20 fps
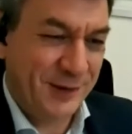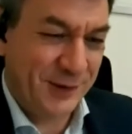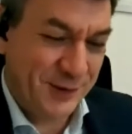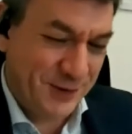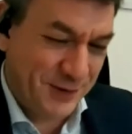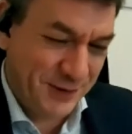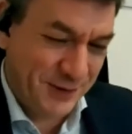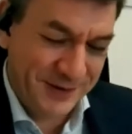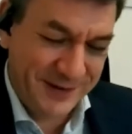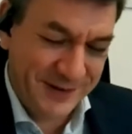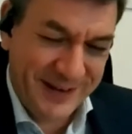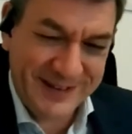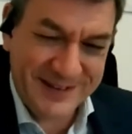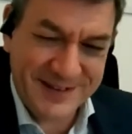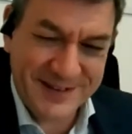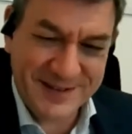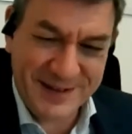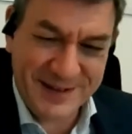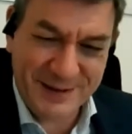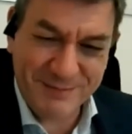and also
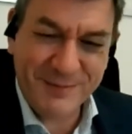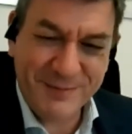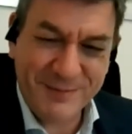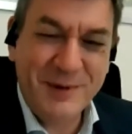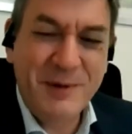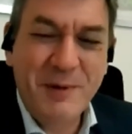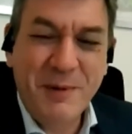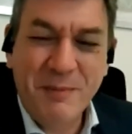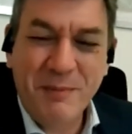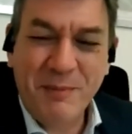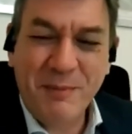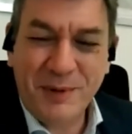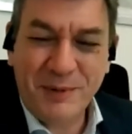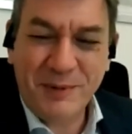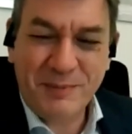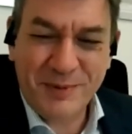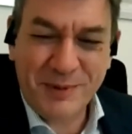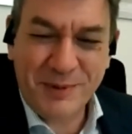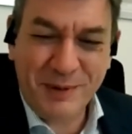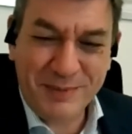adds some more
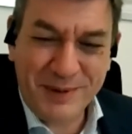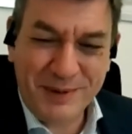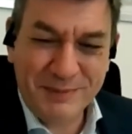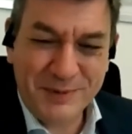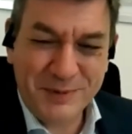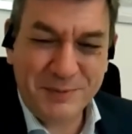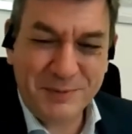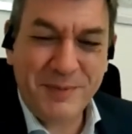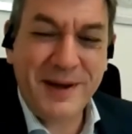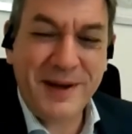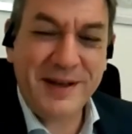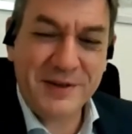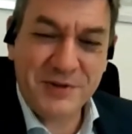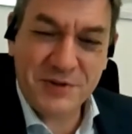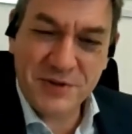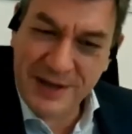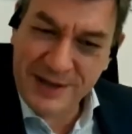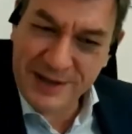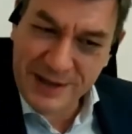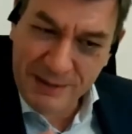problem to my
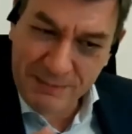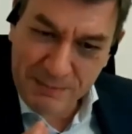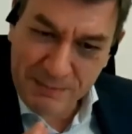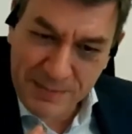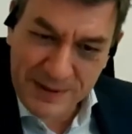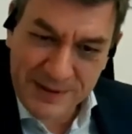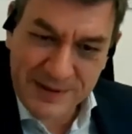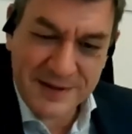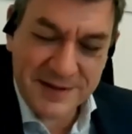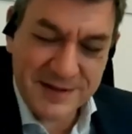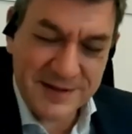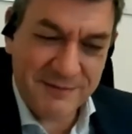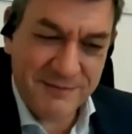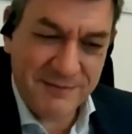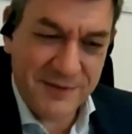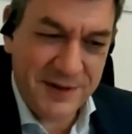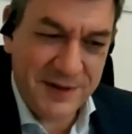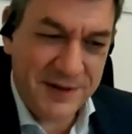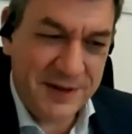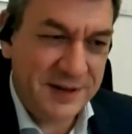agenda. But it's a
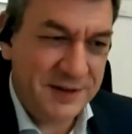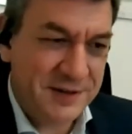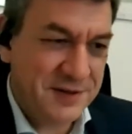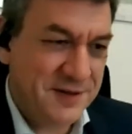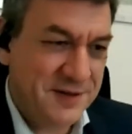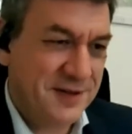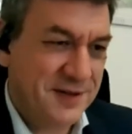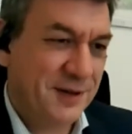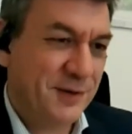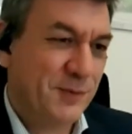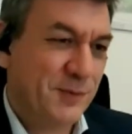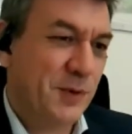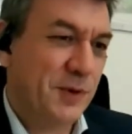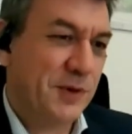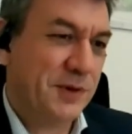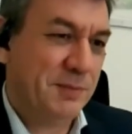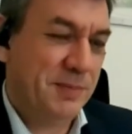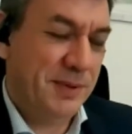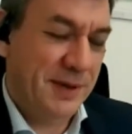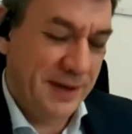very interesting
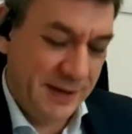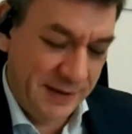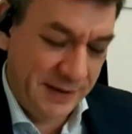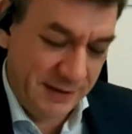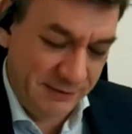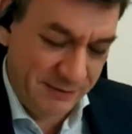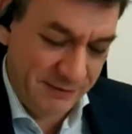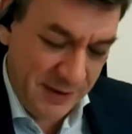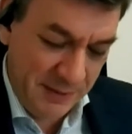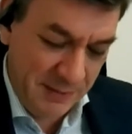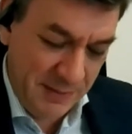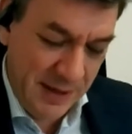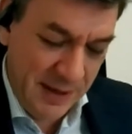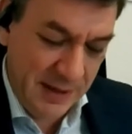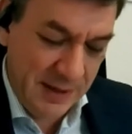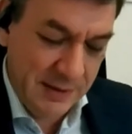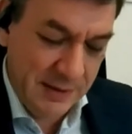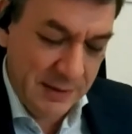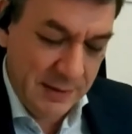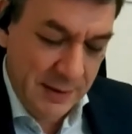work
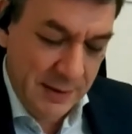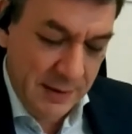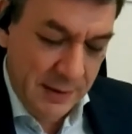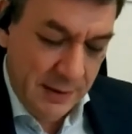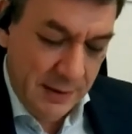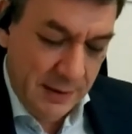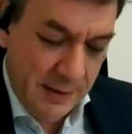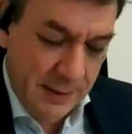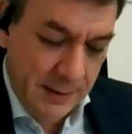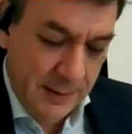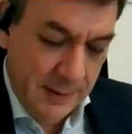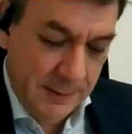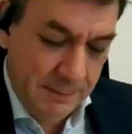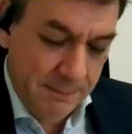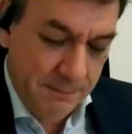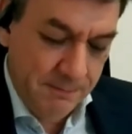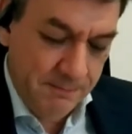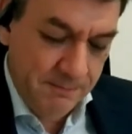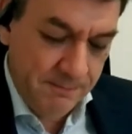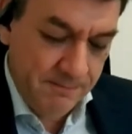
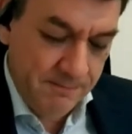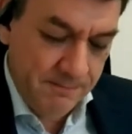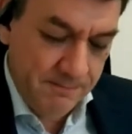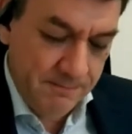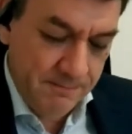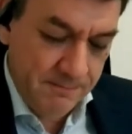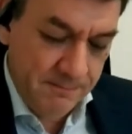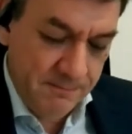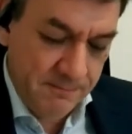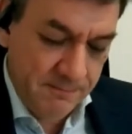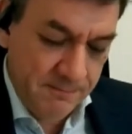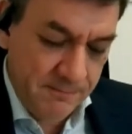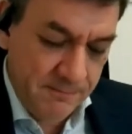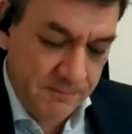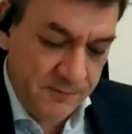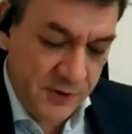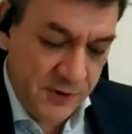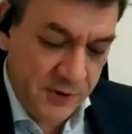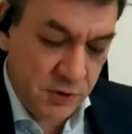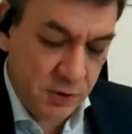plan.
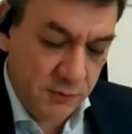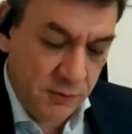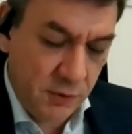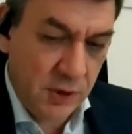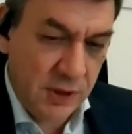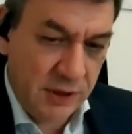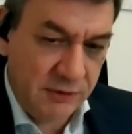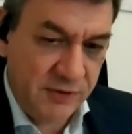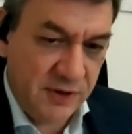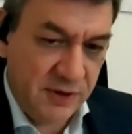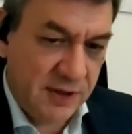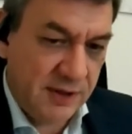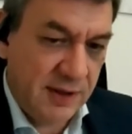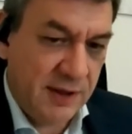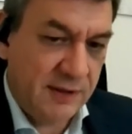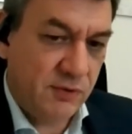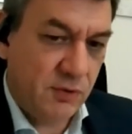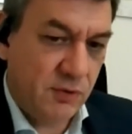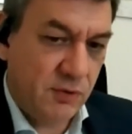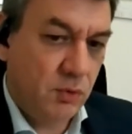First of all, I think
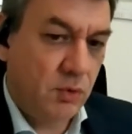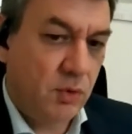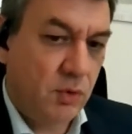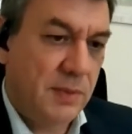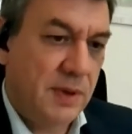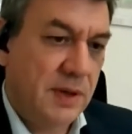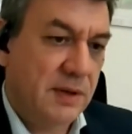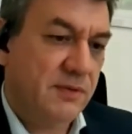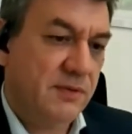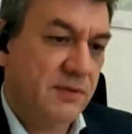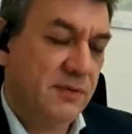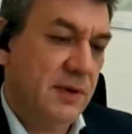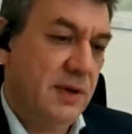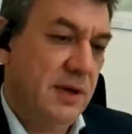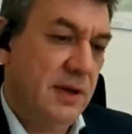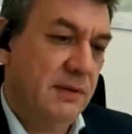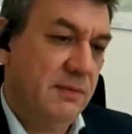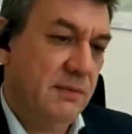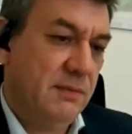that UNIMED